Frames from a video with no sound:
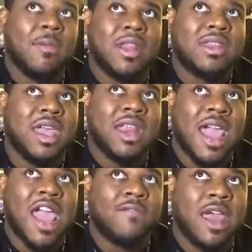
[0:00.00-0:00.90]
in the second
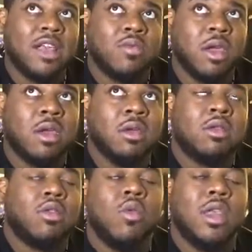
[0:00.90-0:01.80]
half last week,
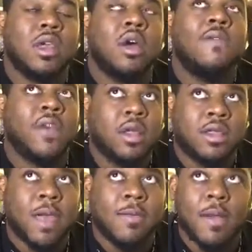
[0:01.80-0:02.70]
2 weeks ago for the
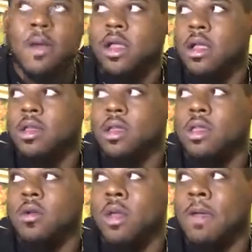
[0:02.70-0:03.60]
Tampa Bay Buccaneers against the
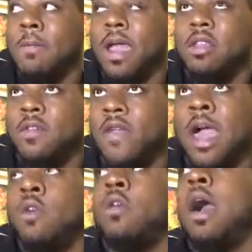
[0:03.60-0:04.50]
Green Bay Packers. I
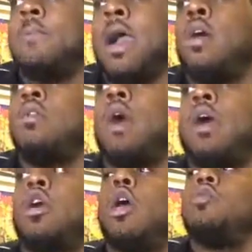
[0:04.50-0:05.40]
don't know how
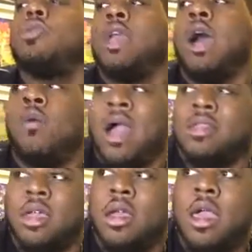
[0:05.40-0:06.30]
closely y'all
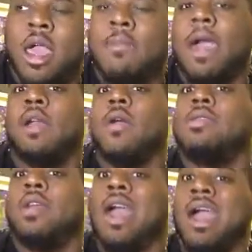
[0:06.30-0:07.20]
watched it. And by the grace
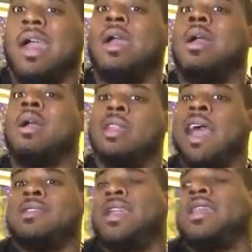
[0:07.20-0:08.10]
of God, not
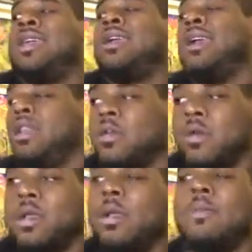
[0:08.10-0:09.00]
saying he couldn't do it,
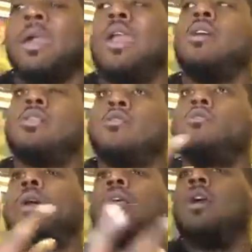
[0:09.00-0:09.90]
but Elston was
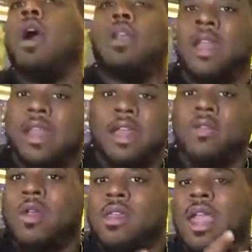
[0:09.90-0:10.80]
playing guard that day, so
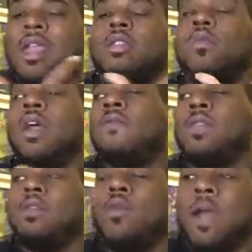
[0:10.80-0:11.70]
he's irrelevant
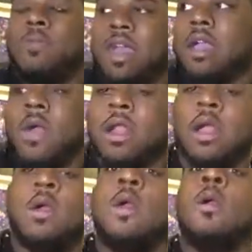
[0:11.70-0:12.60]
to what I'm saying right now.
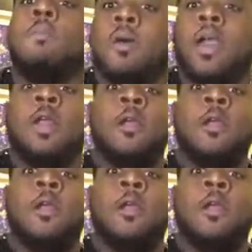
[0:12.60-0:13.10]
But